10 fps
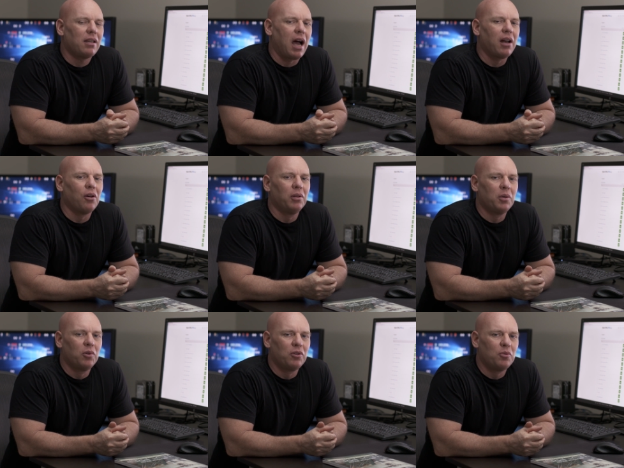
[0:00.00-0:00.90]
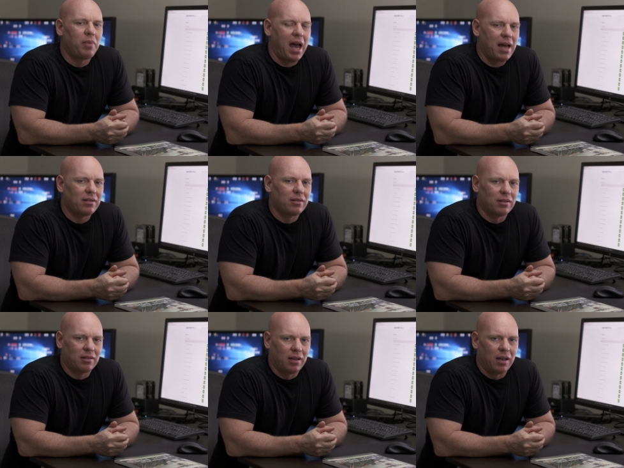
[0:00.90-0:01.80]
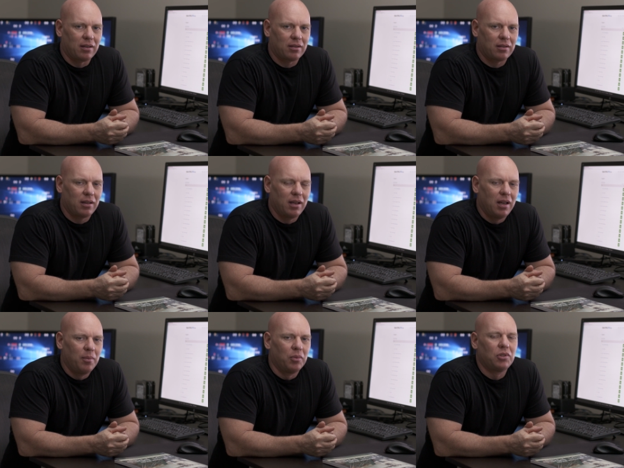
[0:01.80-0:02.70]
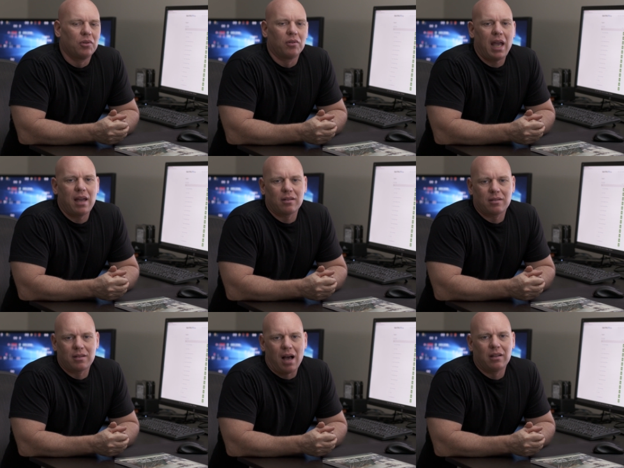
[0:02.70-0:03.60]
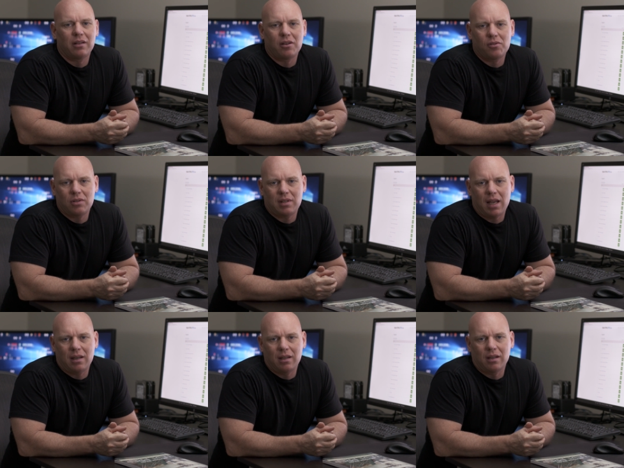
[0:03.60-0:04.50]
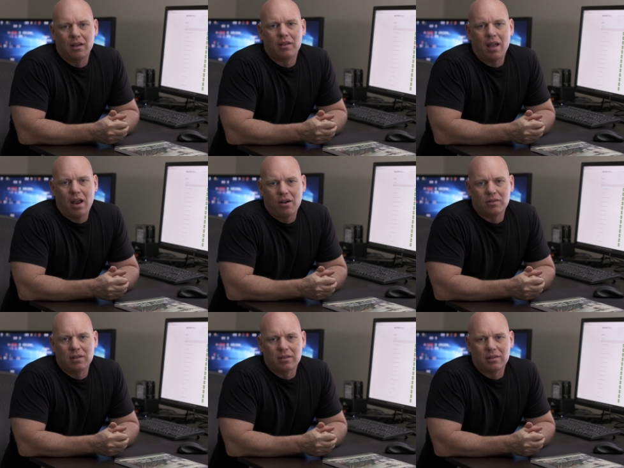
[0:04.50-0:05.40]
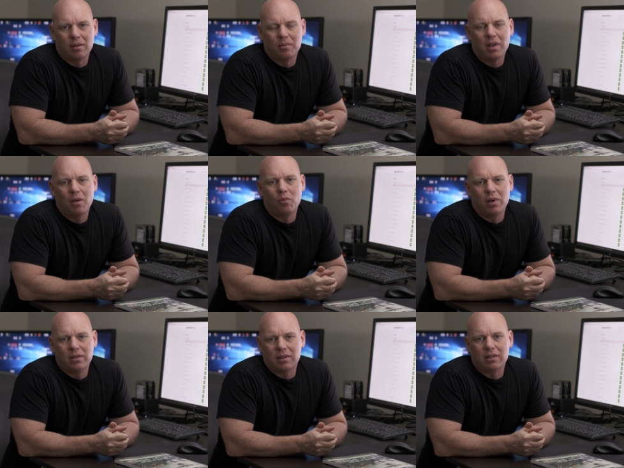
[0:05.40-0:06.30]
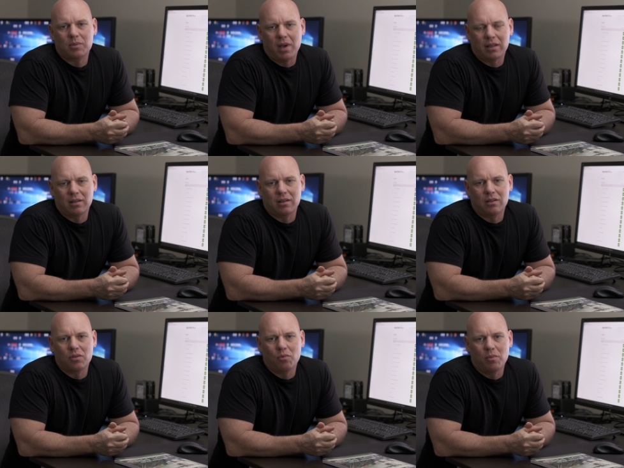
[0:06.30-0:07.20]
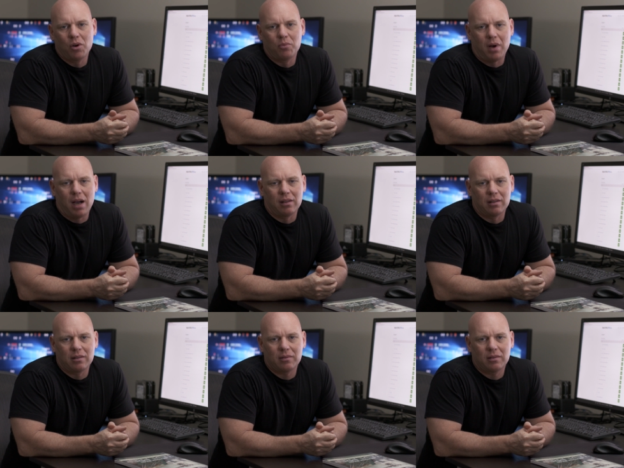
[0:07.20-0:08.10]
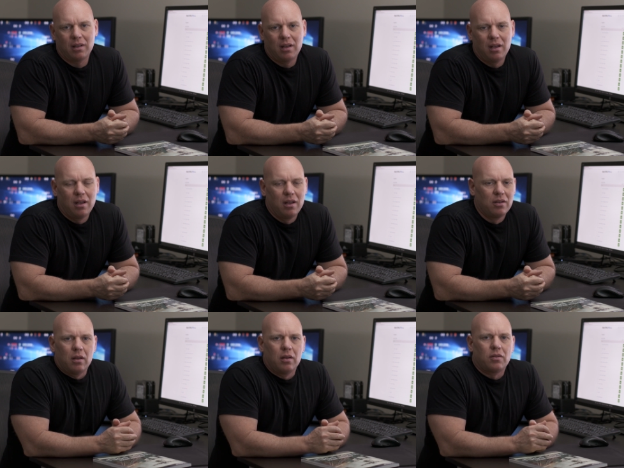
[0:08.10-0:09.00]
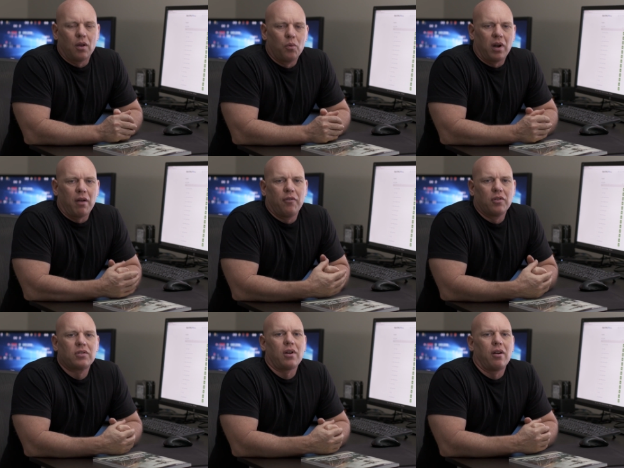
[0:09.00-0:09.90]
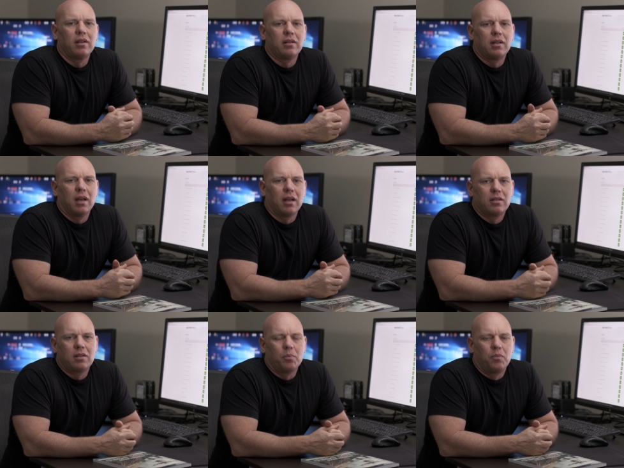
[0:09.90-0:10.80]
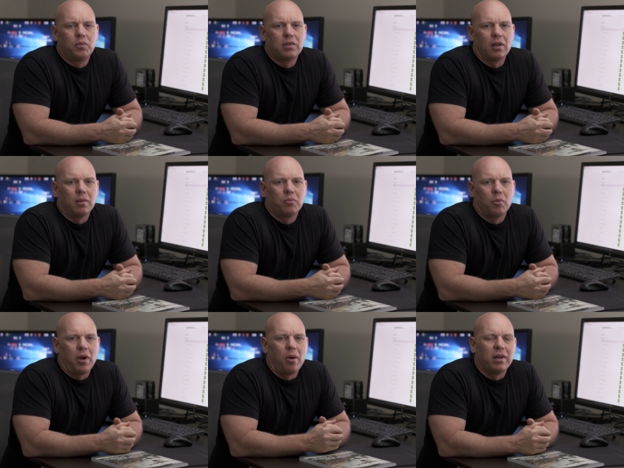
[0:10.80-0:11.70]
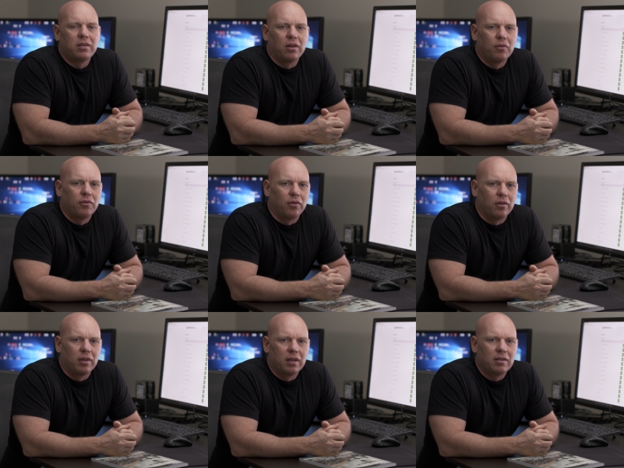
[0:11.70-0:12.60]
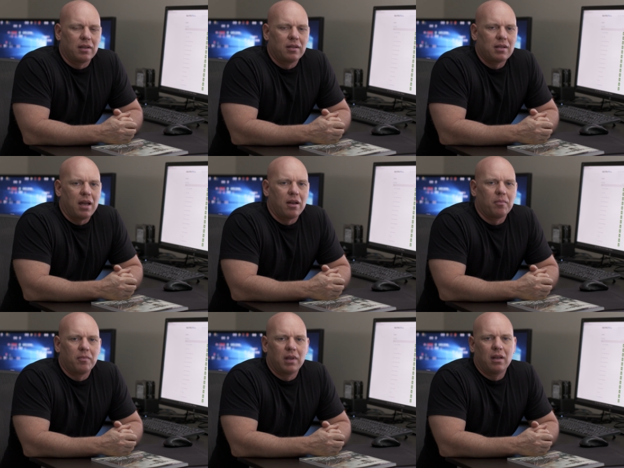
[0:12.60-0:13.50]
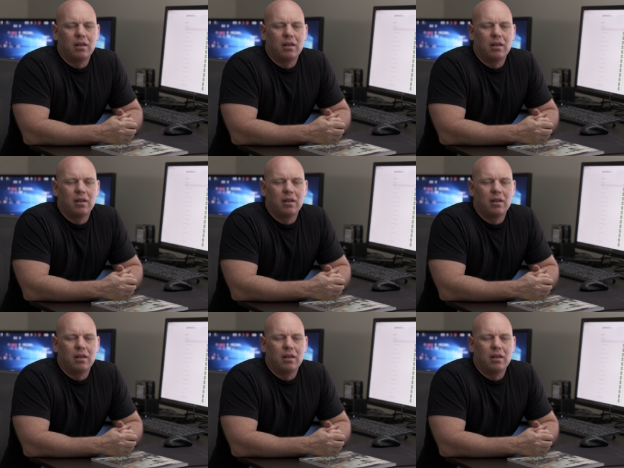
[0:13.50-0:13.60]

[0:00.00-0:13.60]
Not only will you pass this test, but you'll gain a solid understanding of the air system and what's expected as a remote pilot. So when I first started uh, to to prepare myself for this exam,